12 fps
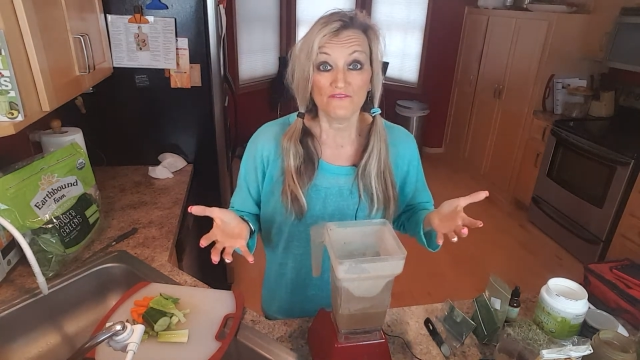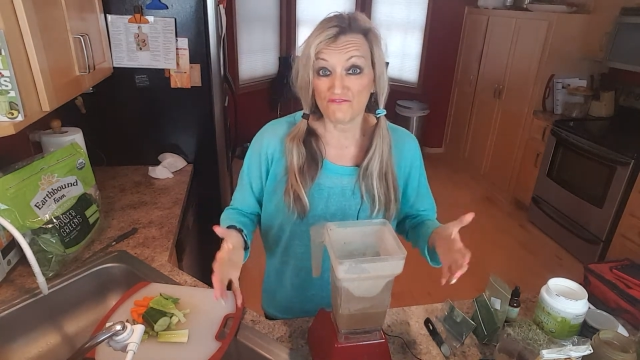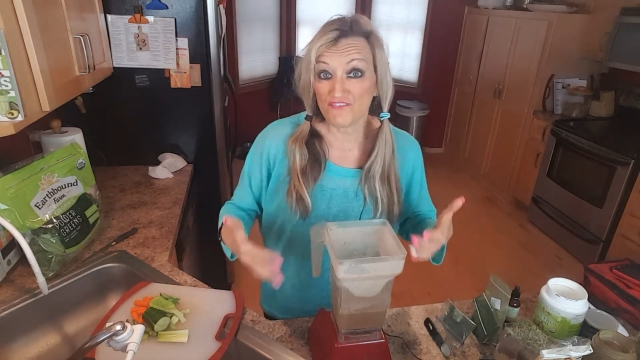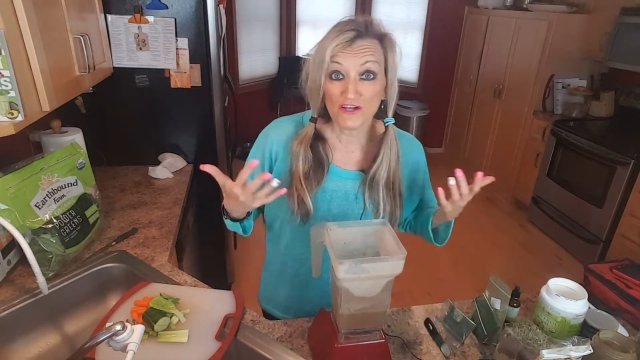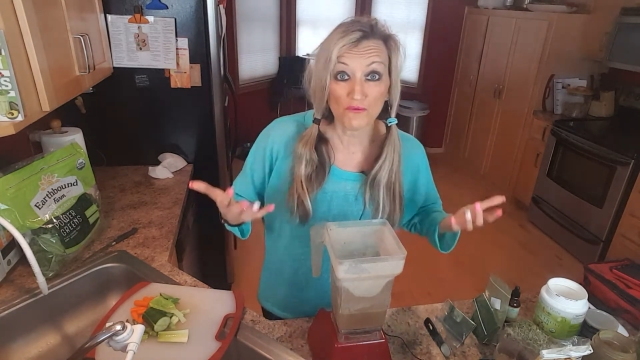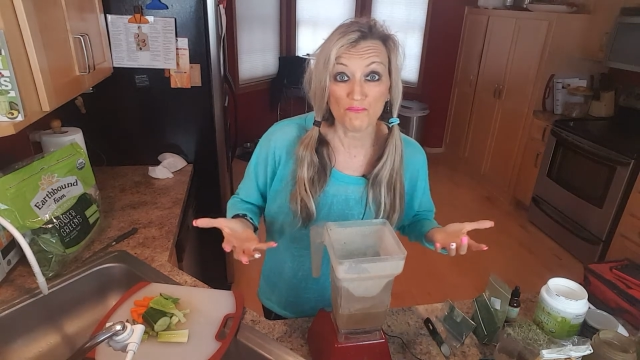
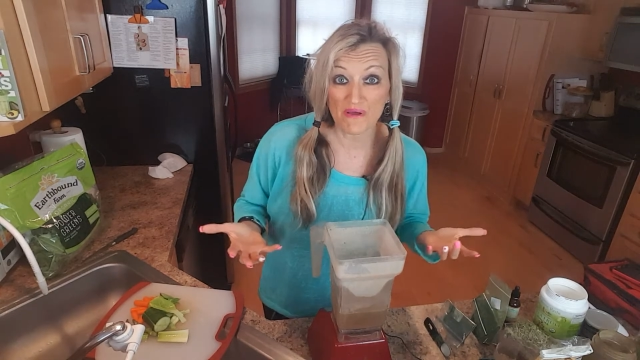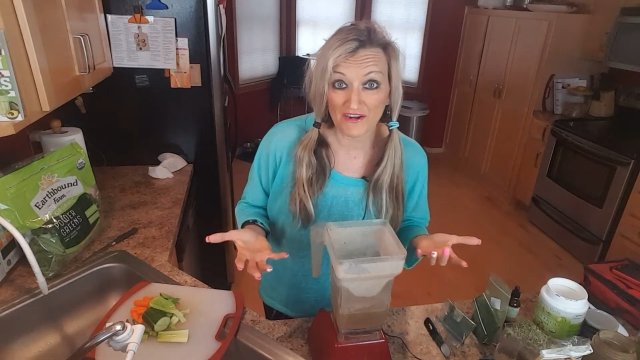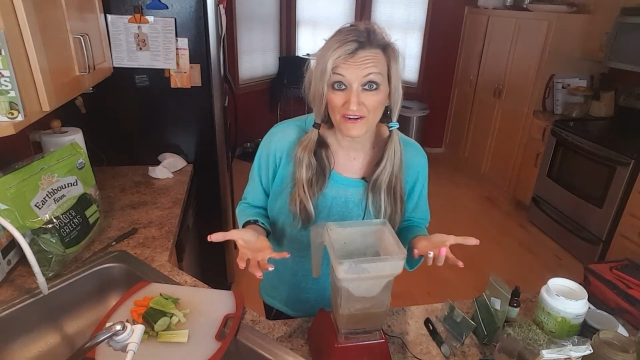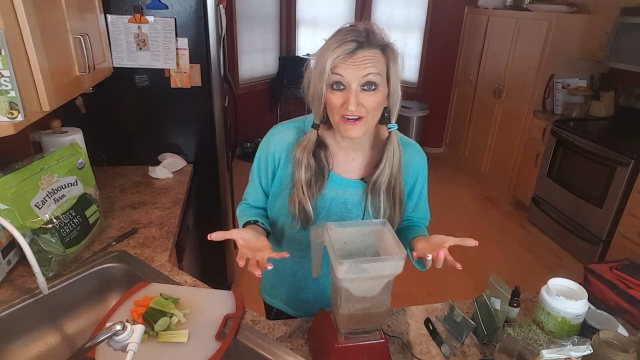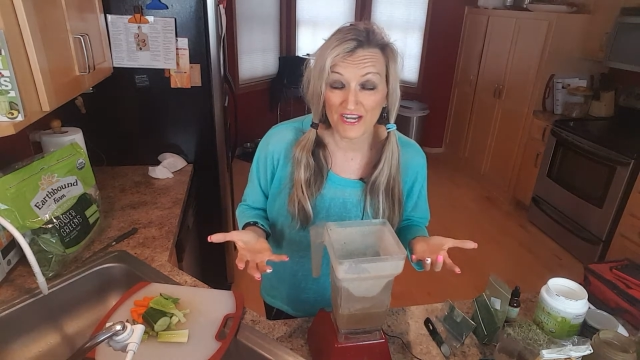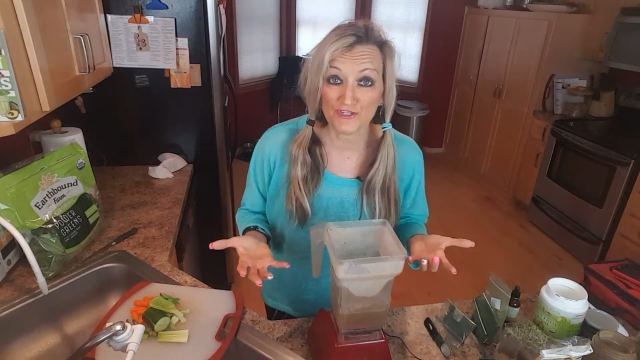feel
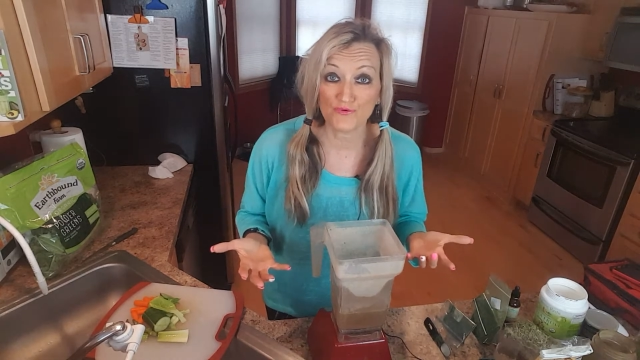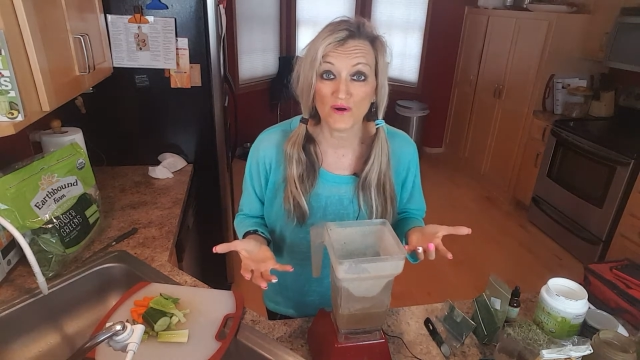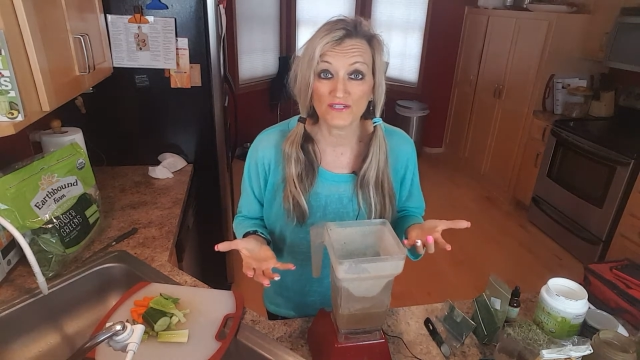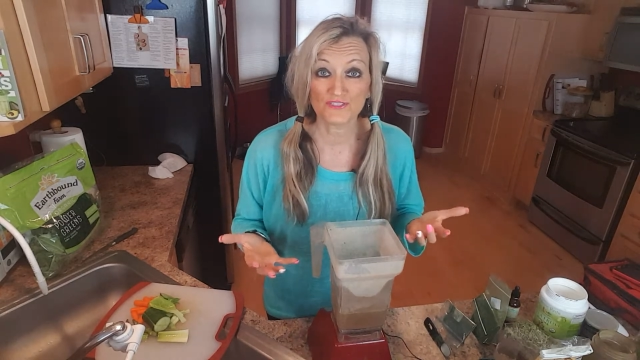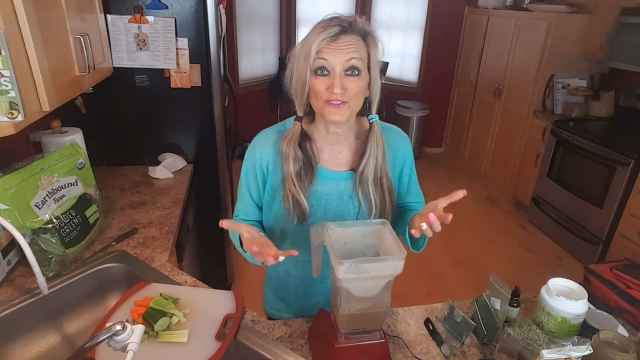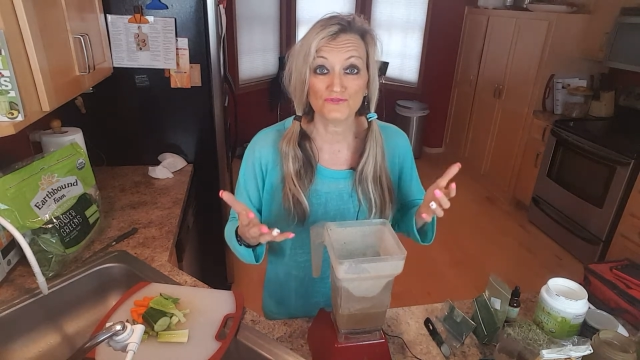better and you
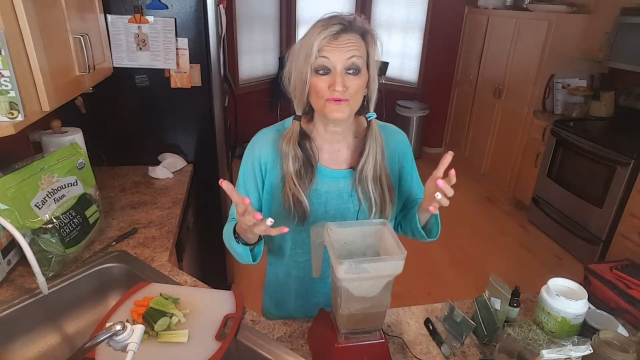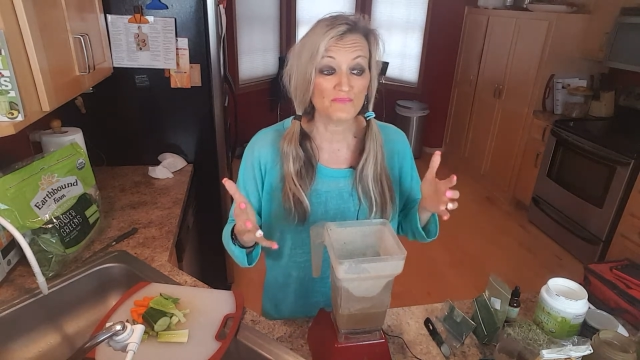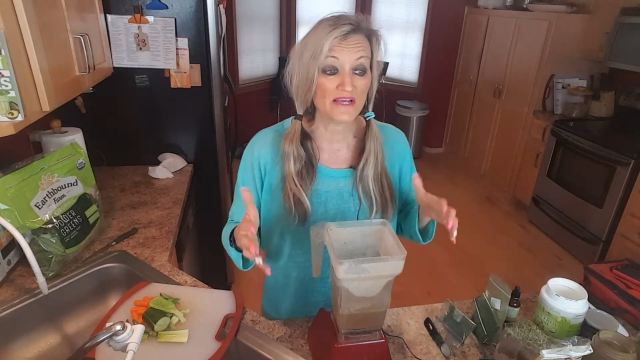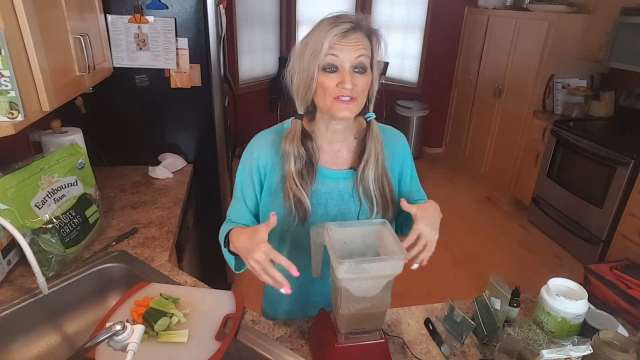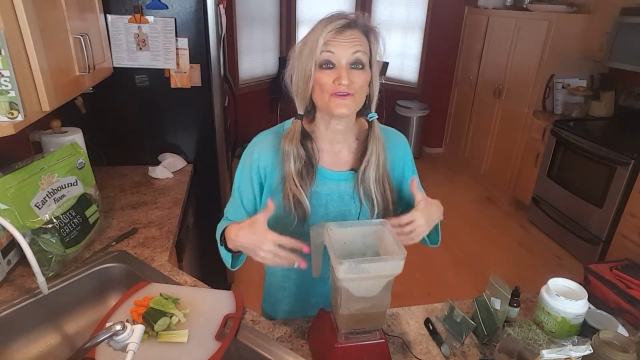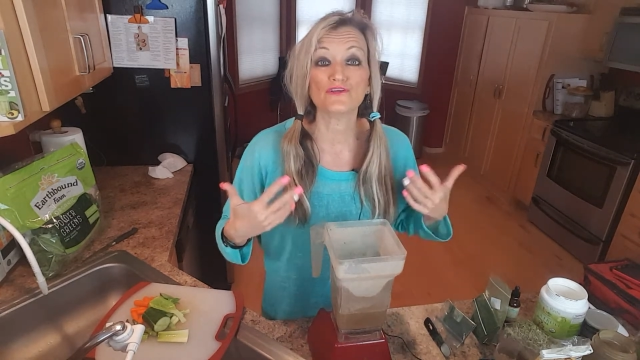want to
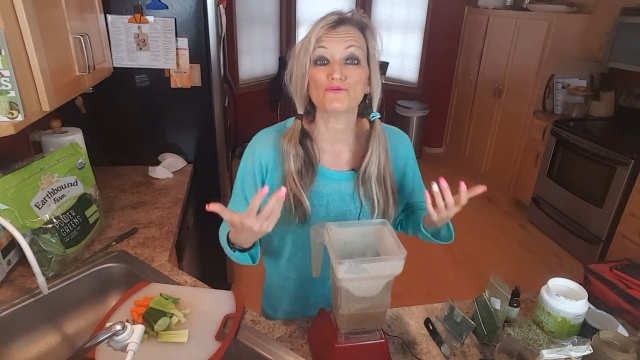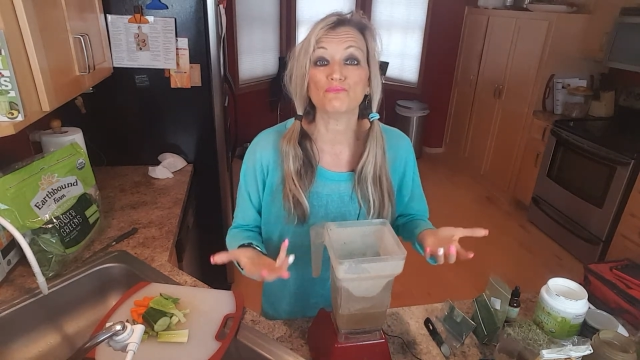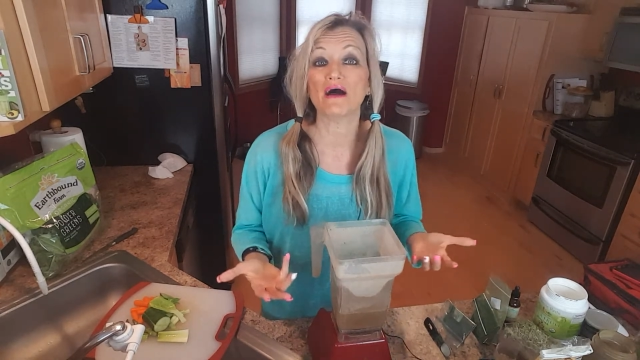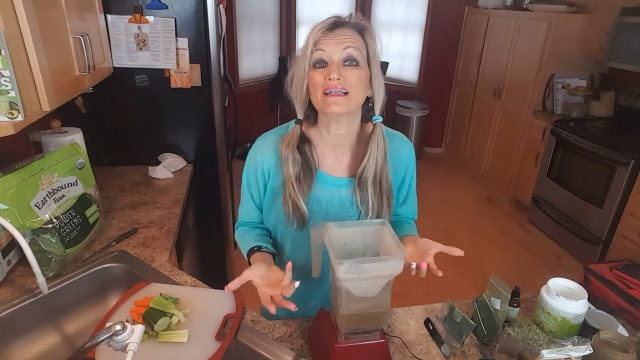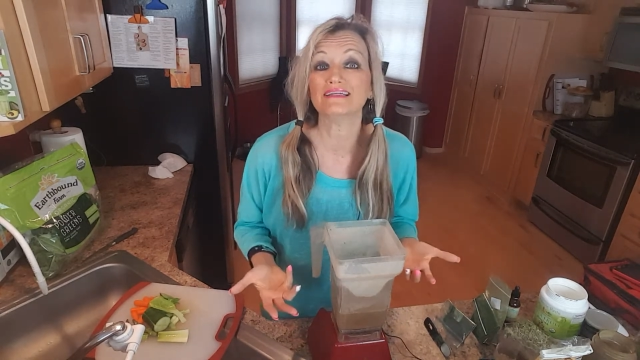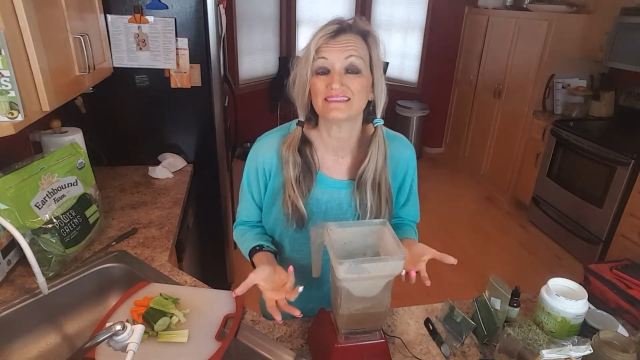make sure that your
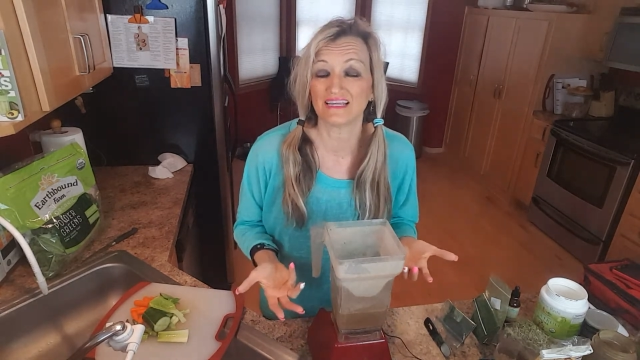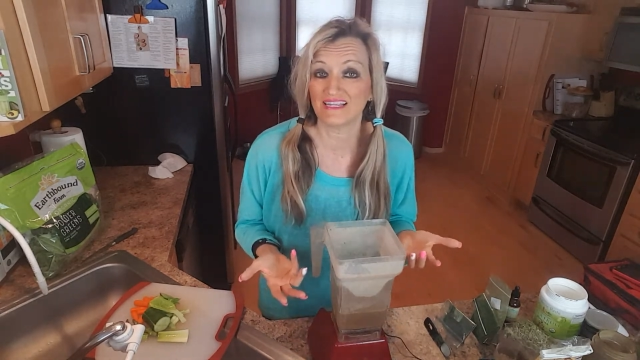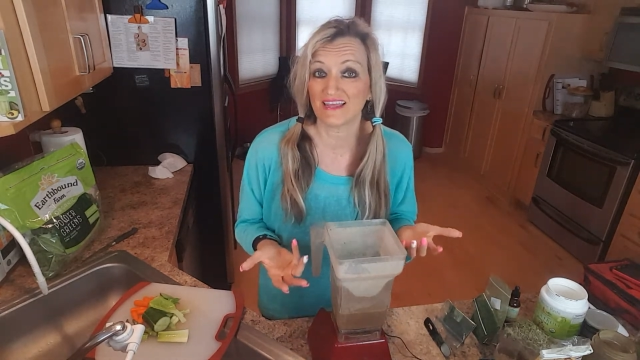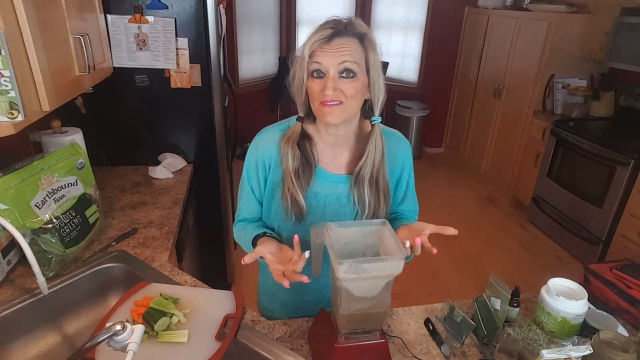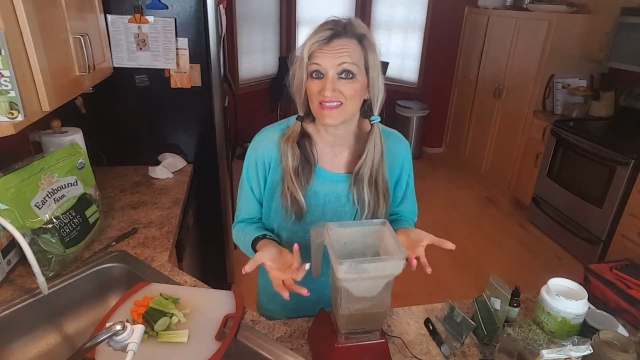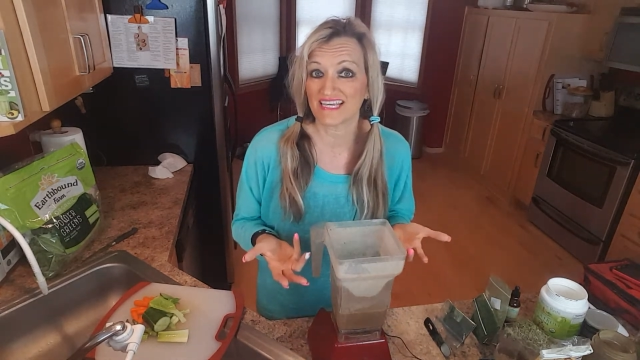body's
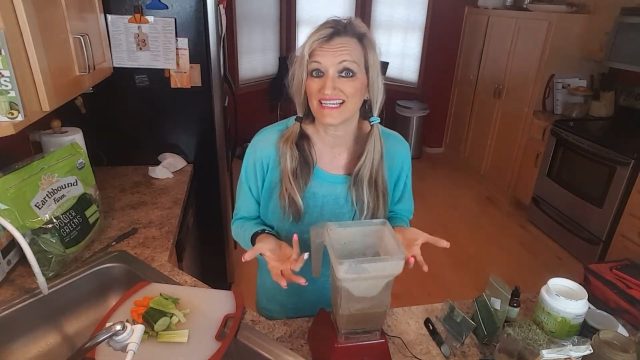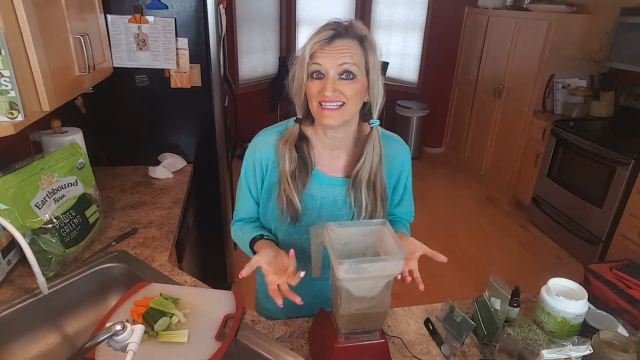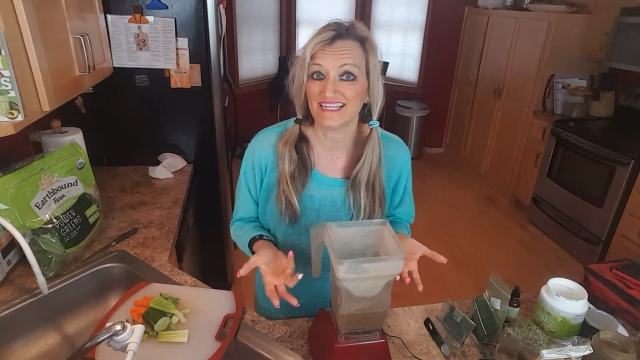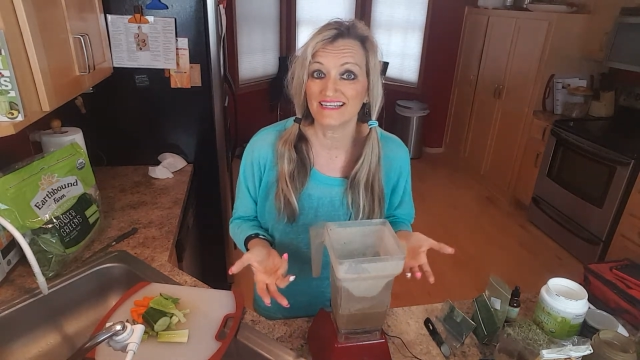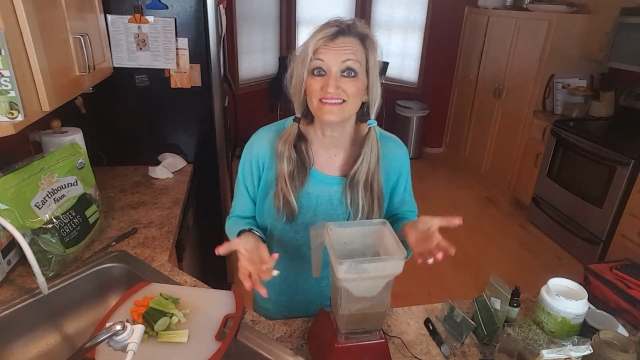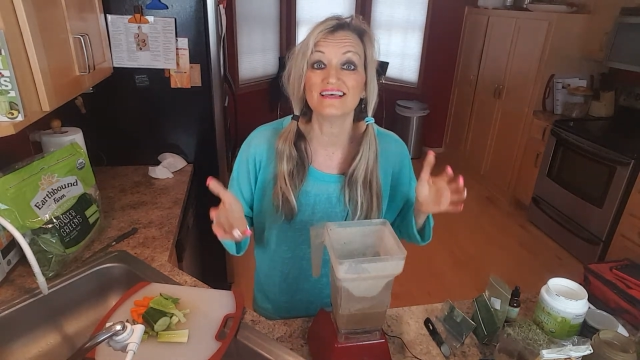getting everything it
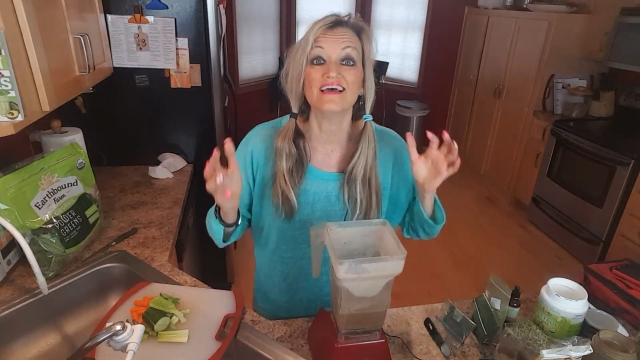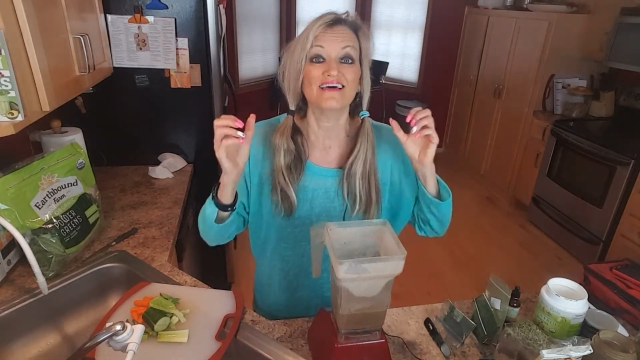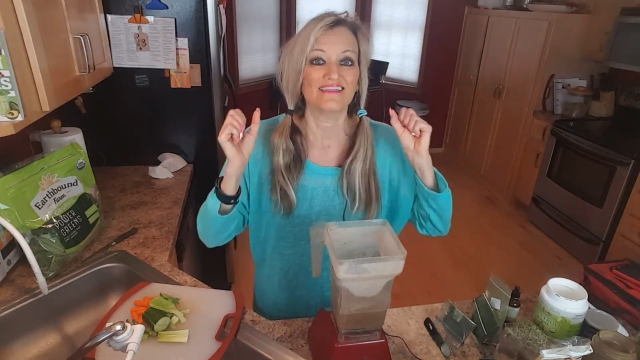needs,